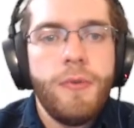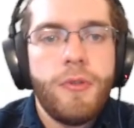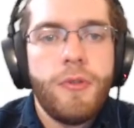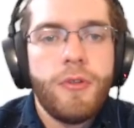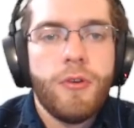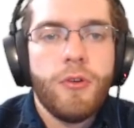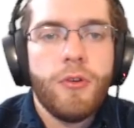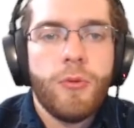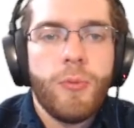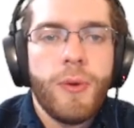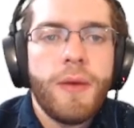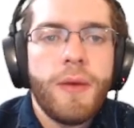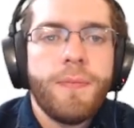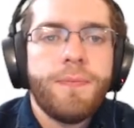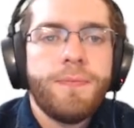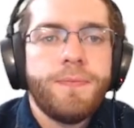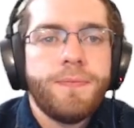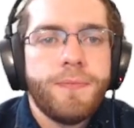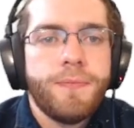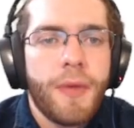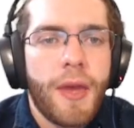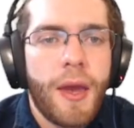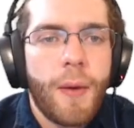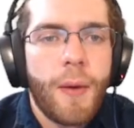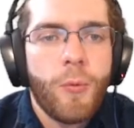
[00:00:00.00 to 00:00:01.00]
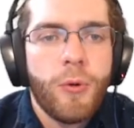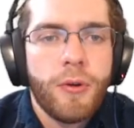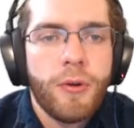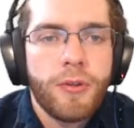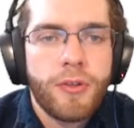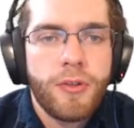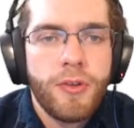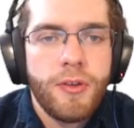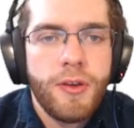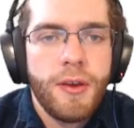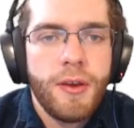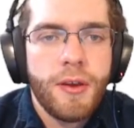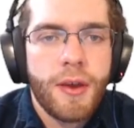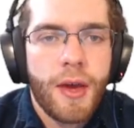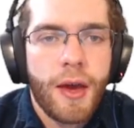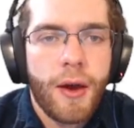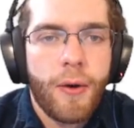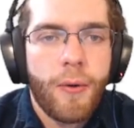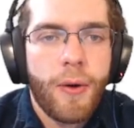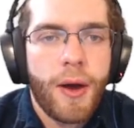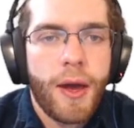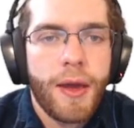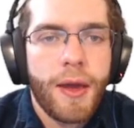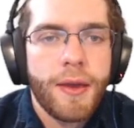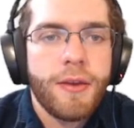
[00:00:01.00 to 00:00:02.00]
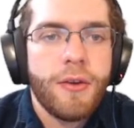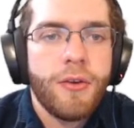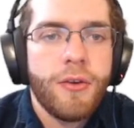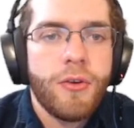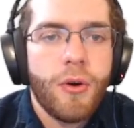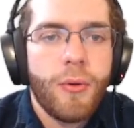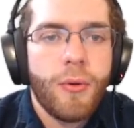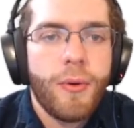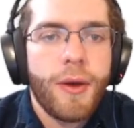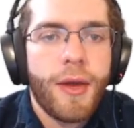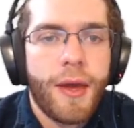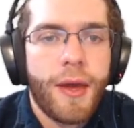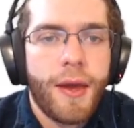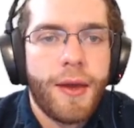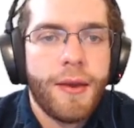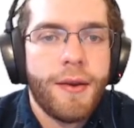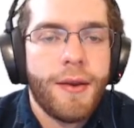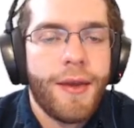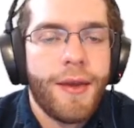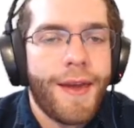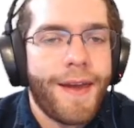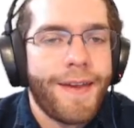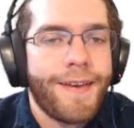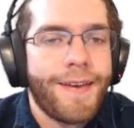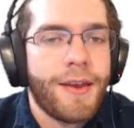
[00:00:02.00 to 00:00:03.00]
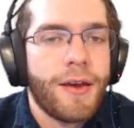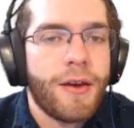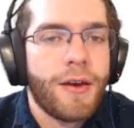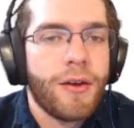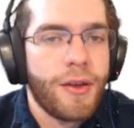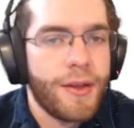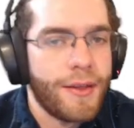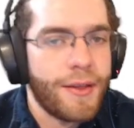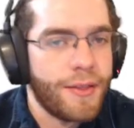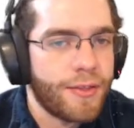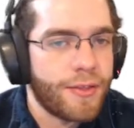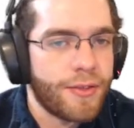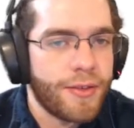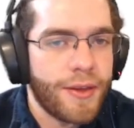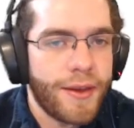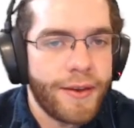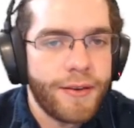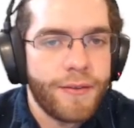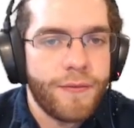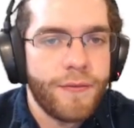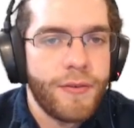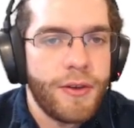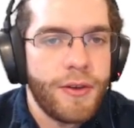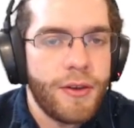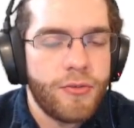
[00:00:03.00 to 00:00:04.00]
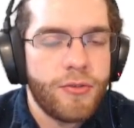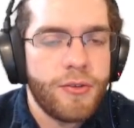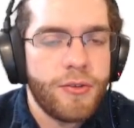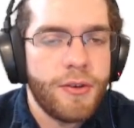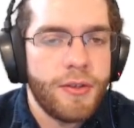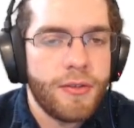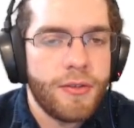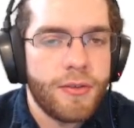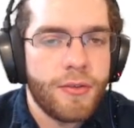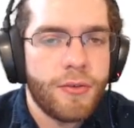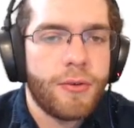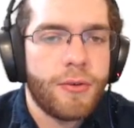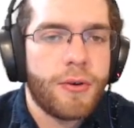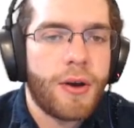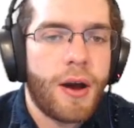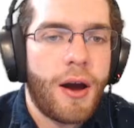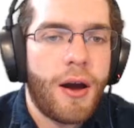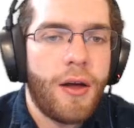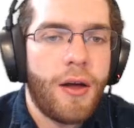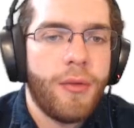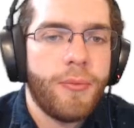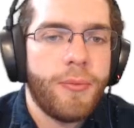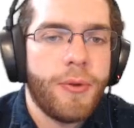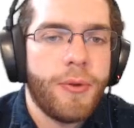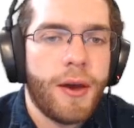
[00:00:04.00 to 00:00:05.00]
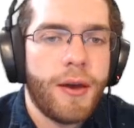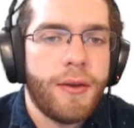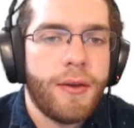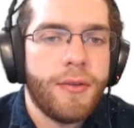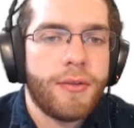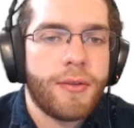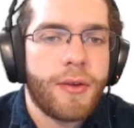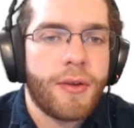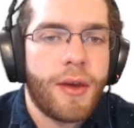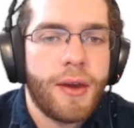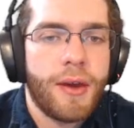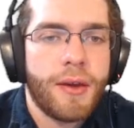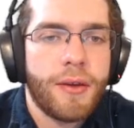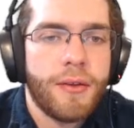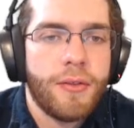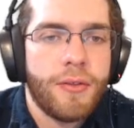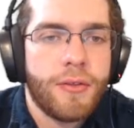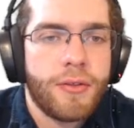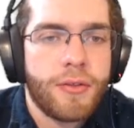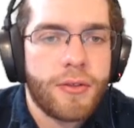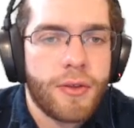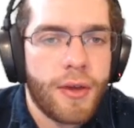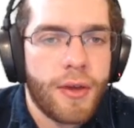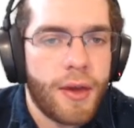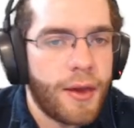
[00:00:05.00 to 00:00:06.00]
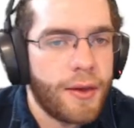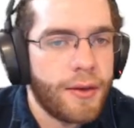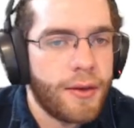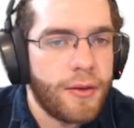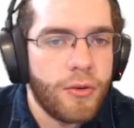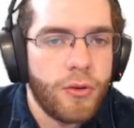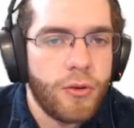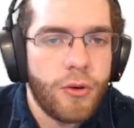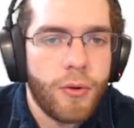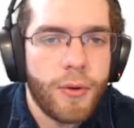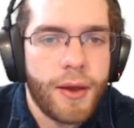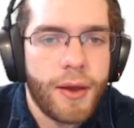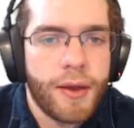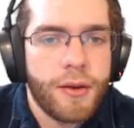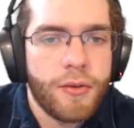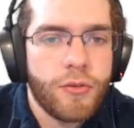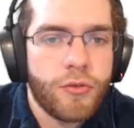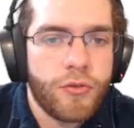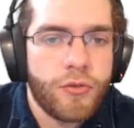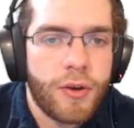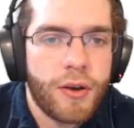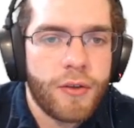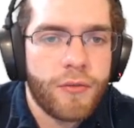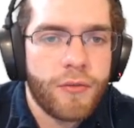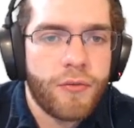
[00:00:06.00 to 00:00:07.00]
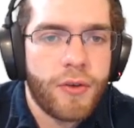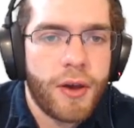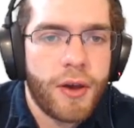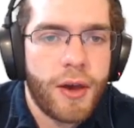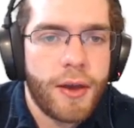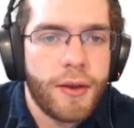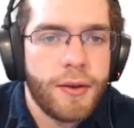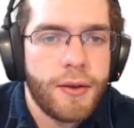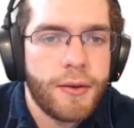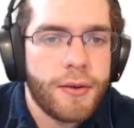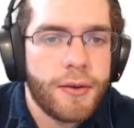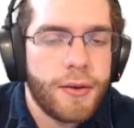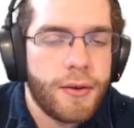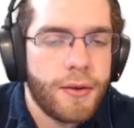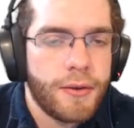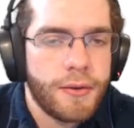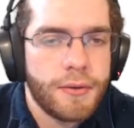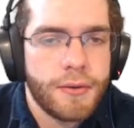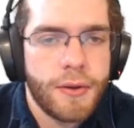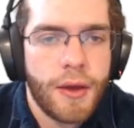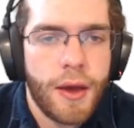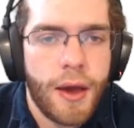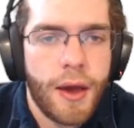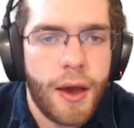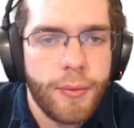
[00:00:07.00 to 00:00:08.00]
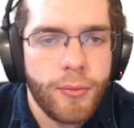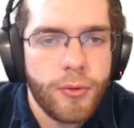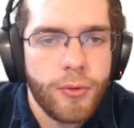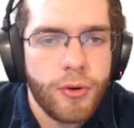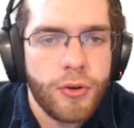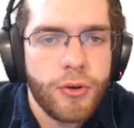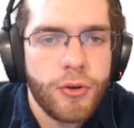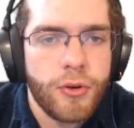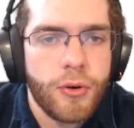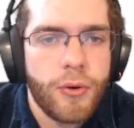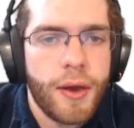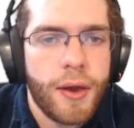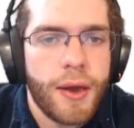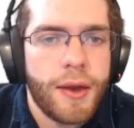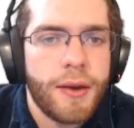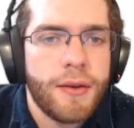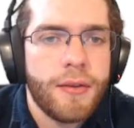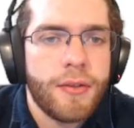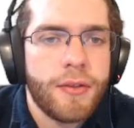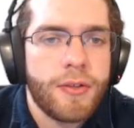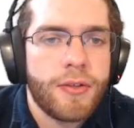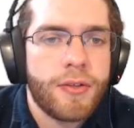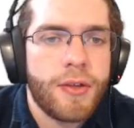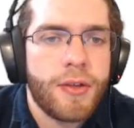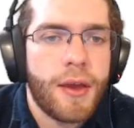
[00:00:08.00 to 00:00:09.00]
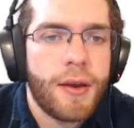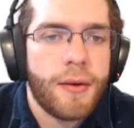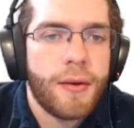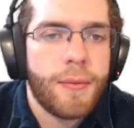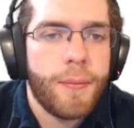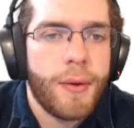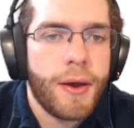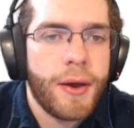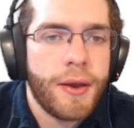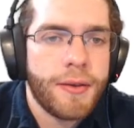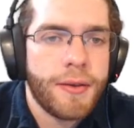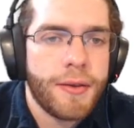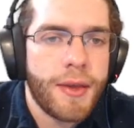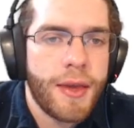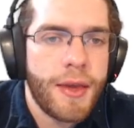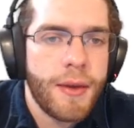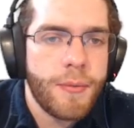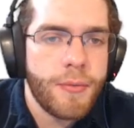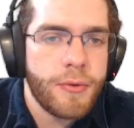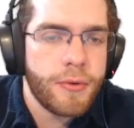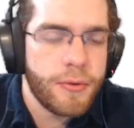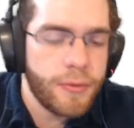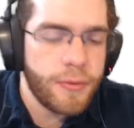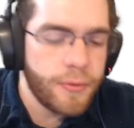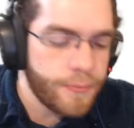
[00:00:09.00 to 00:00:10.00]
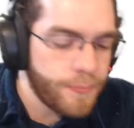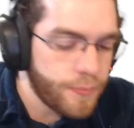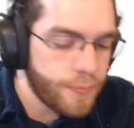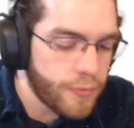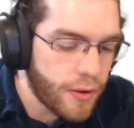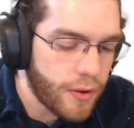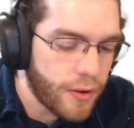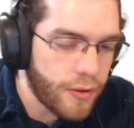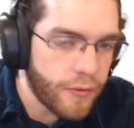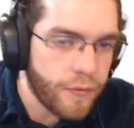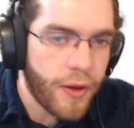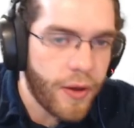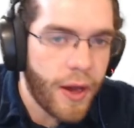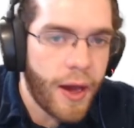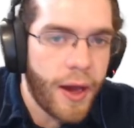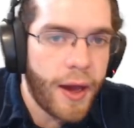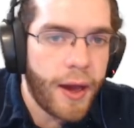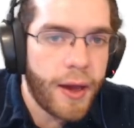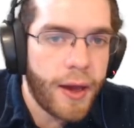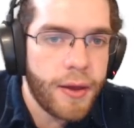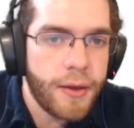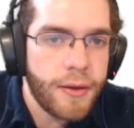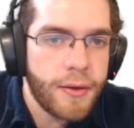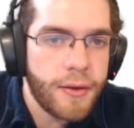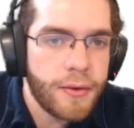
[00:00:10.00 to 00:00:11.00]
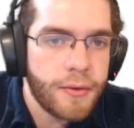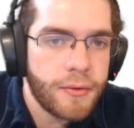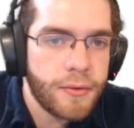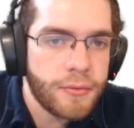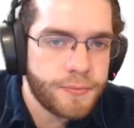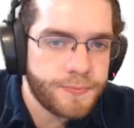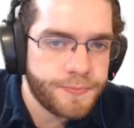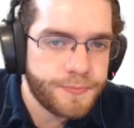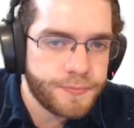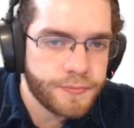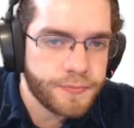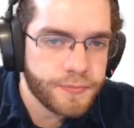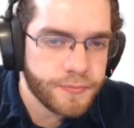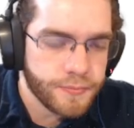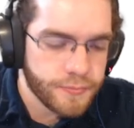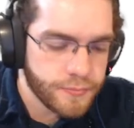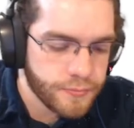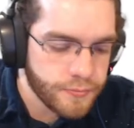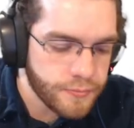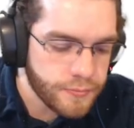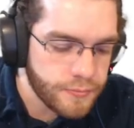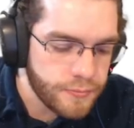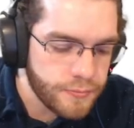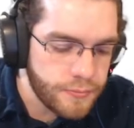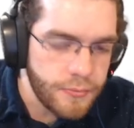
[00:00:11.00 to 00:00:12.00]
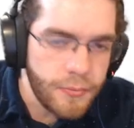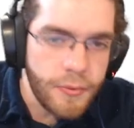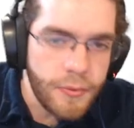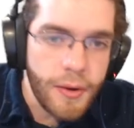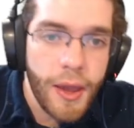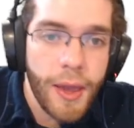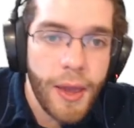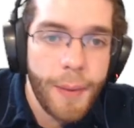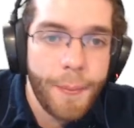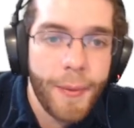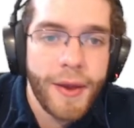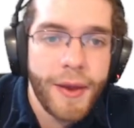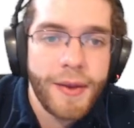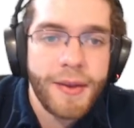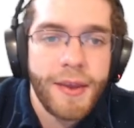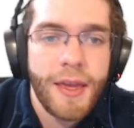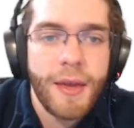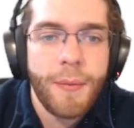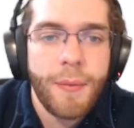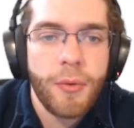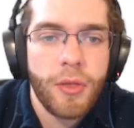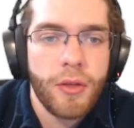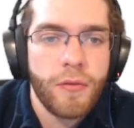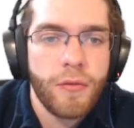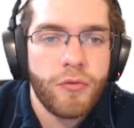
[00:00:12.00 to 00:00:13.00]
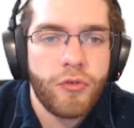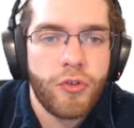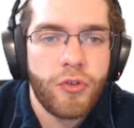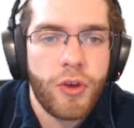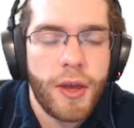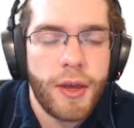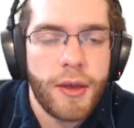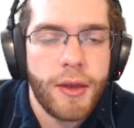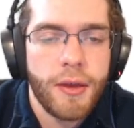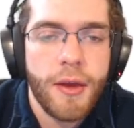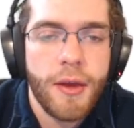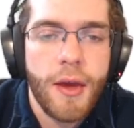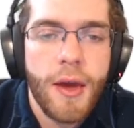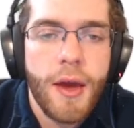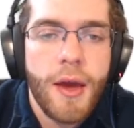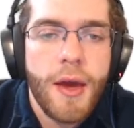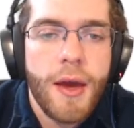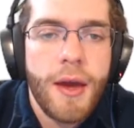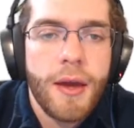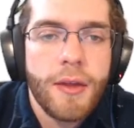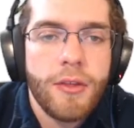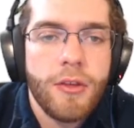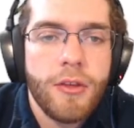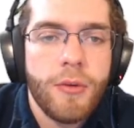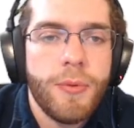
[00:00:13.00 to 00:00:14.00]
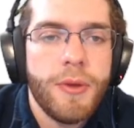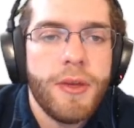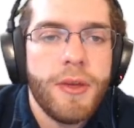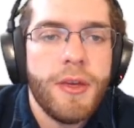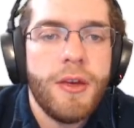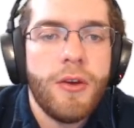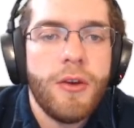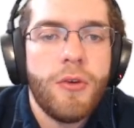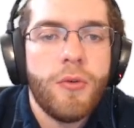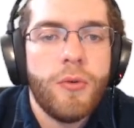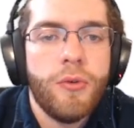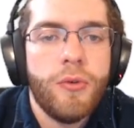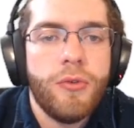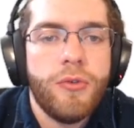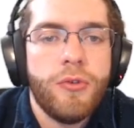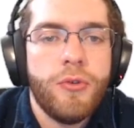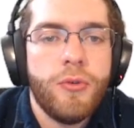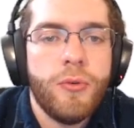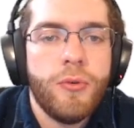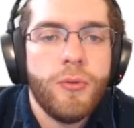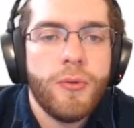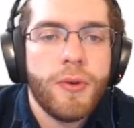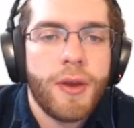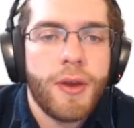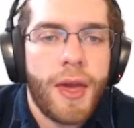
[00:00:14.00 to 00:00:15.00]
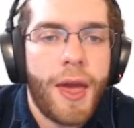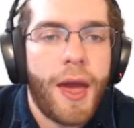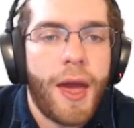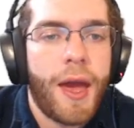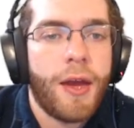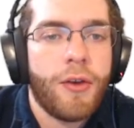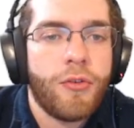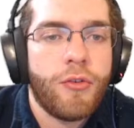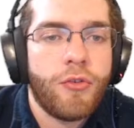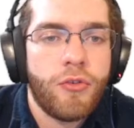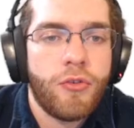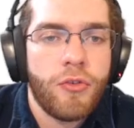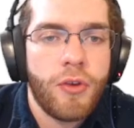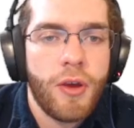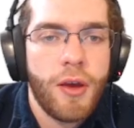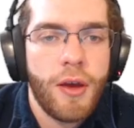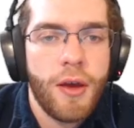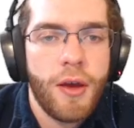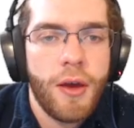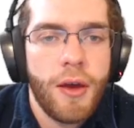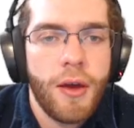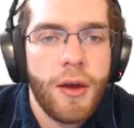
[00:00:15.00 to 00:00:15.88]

Excuse me. And we'll see now, I could go ahead and inside of each of these little column guys, I can go ahead and try to find, I'm going to go ahead and set my table of I and my table of j to be equal to cache.